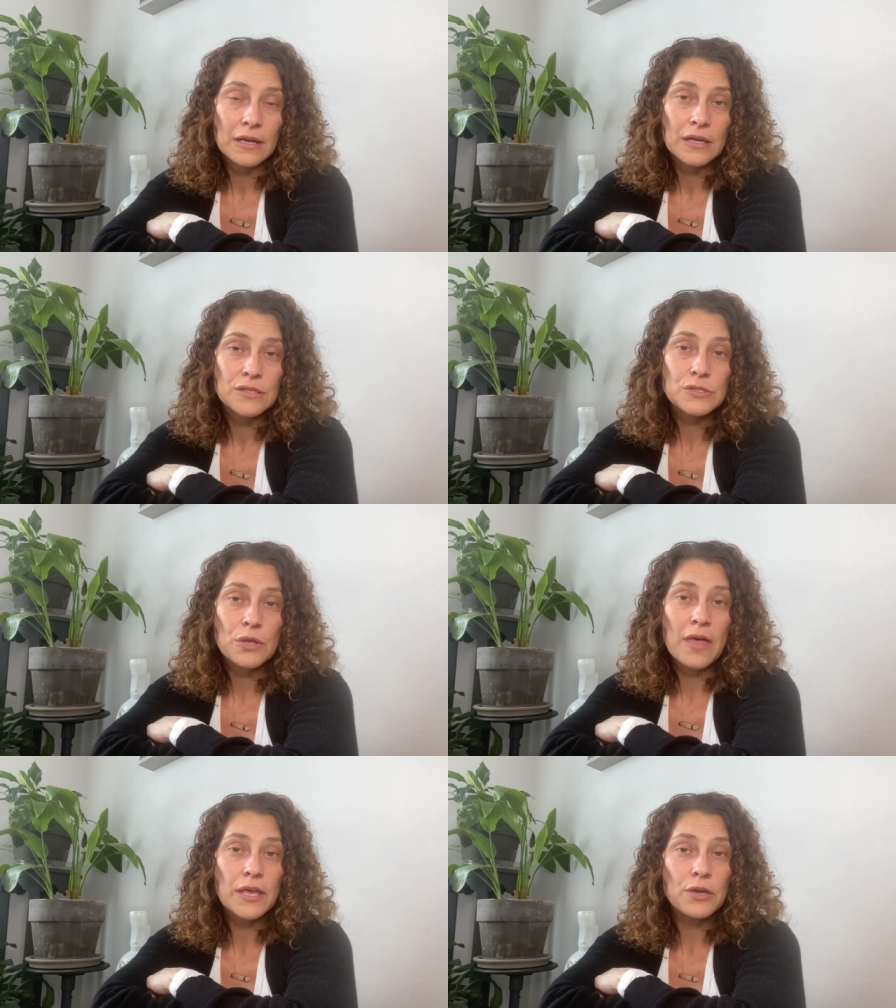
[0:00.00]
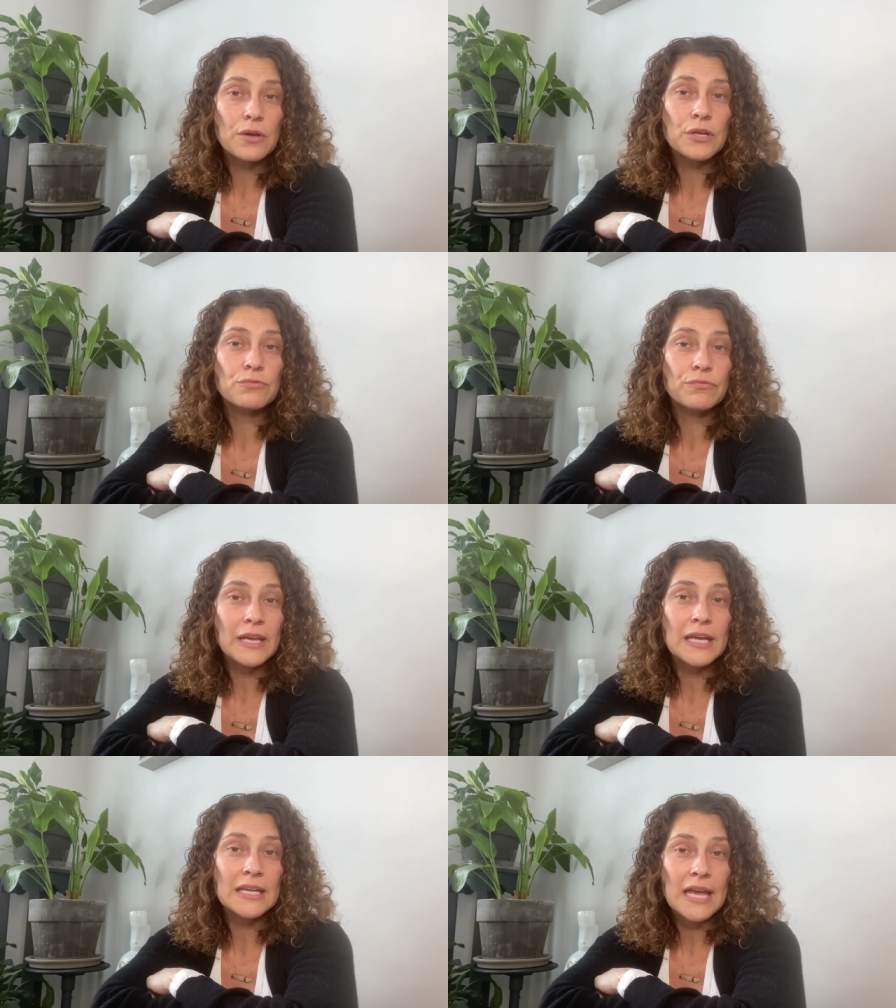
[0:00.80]
so that you can
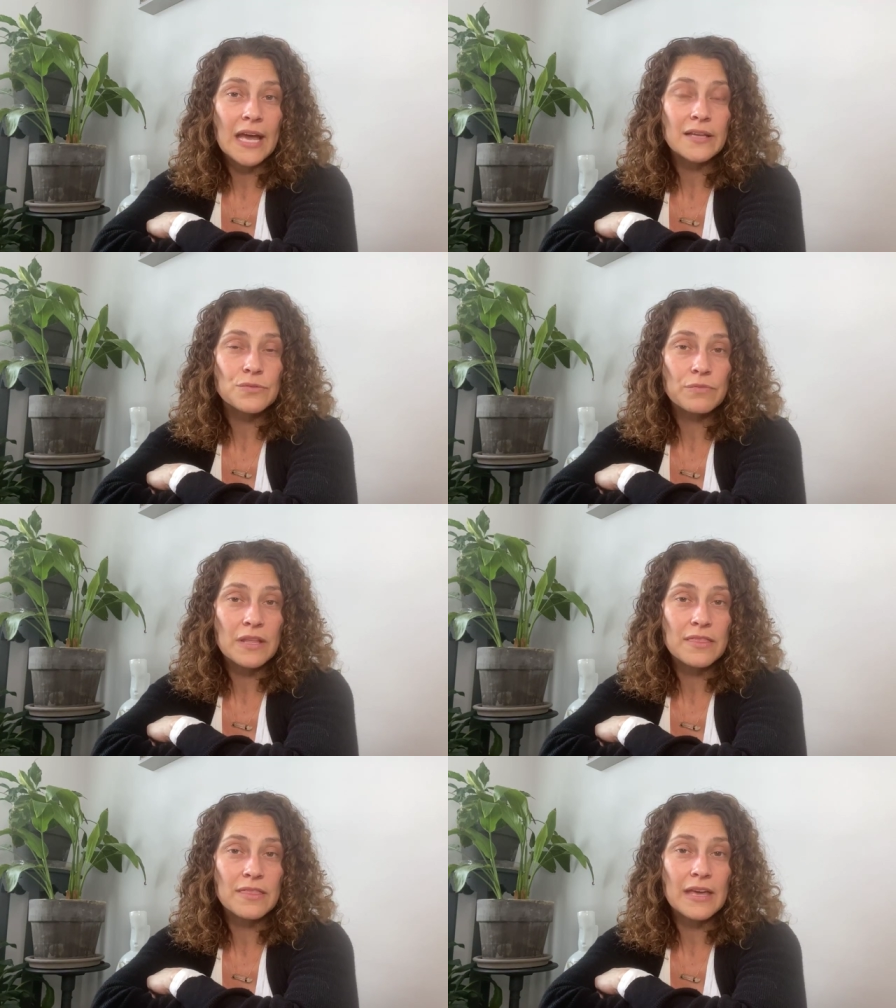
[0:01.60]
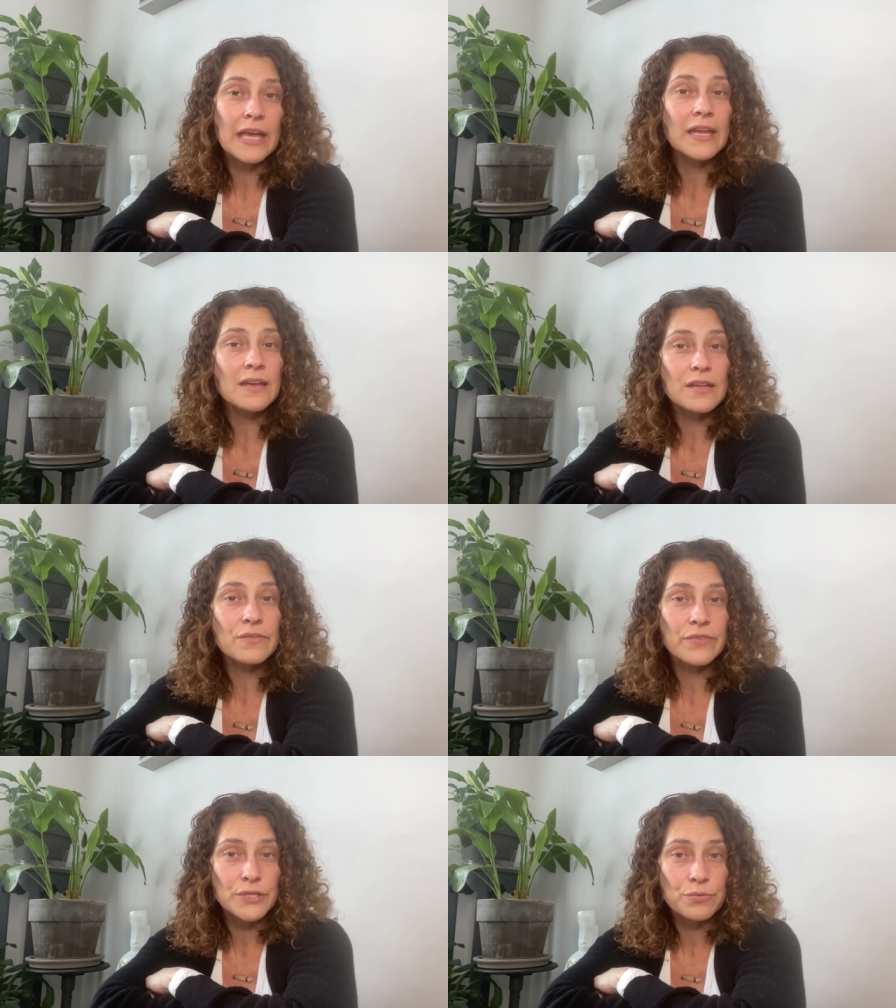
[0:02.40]
reconnect with the
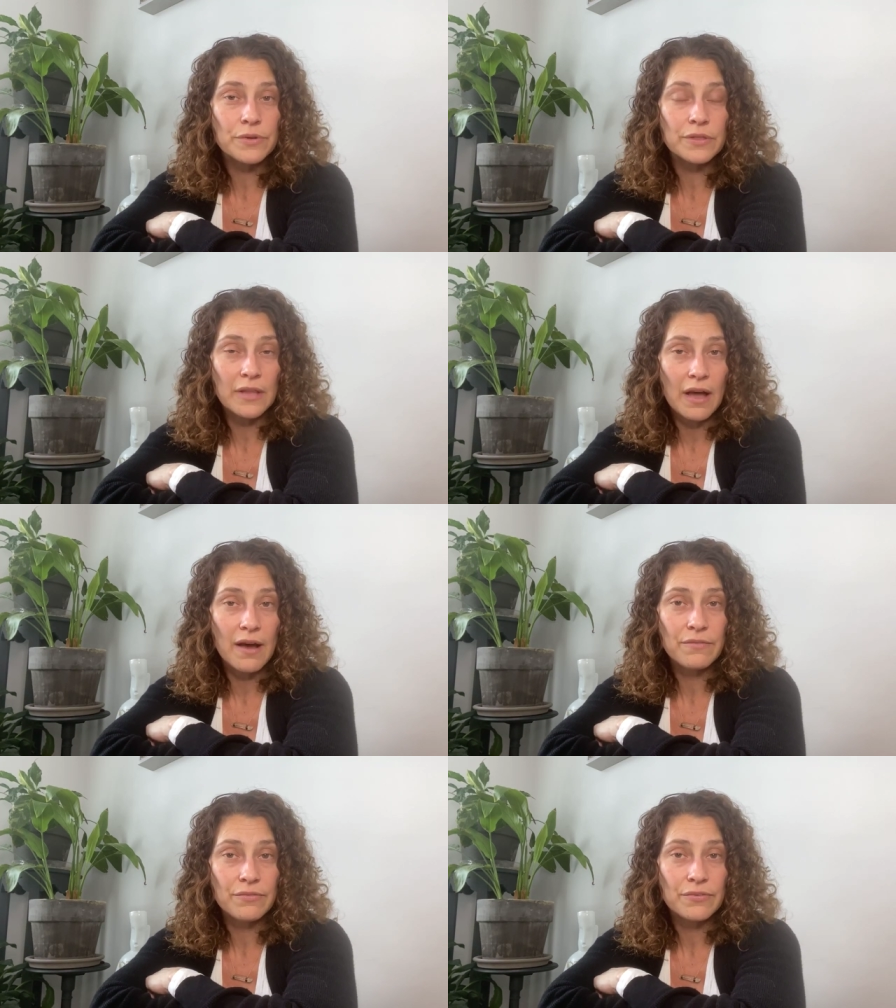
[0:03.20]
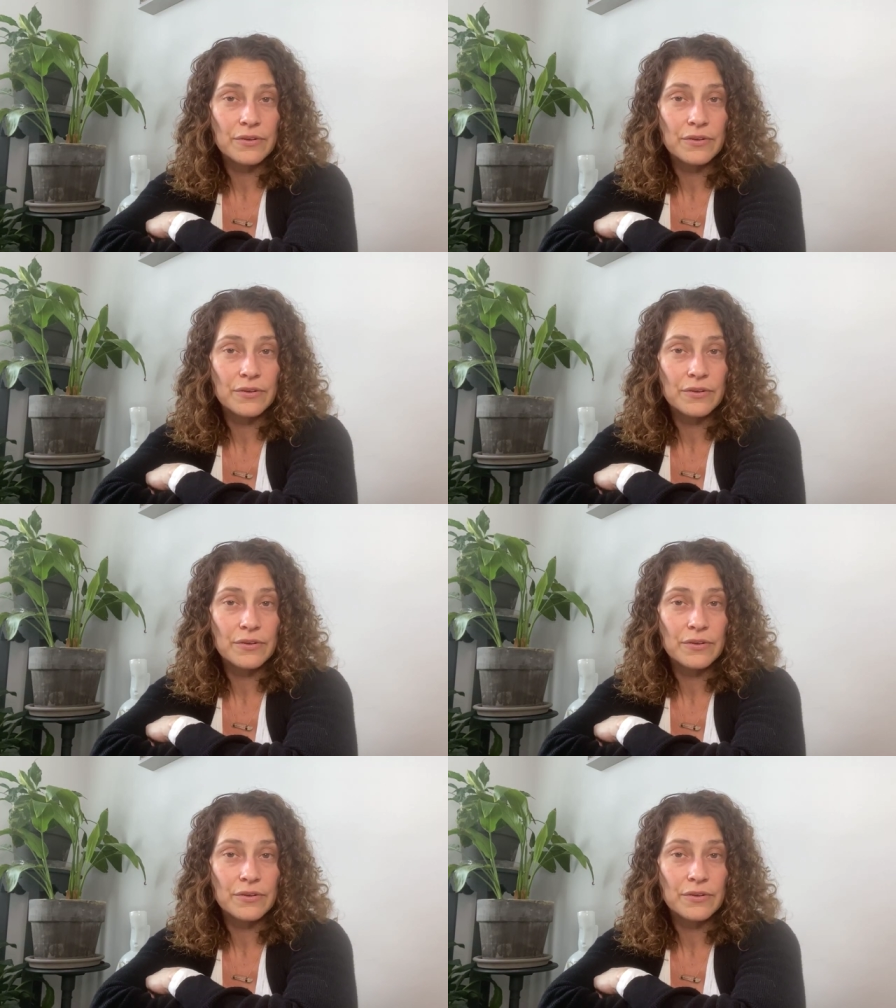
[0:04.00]
individual love,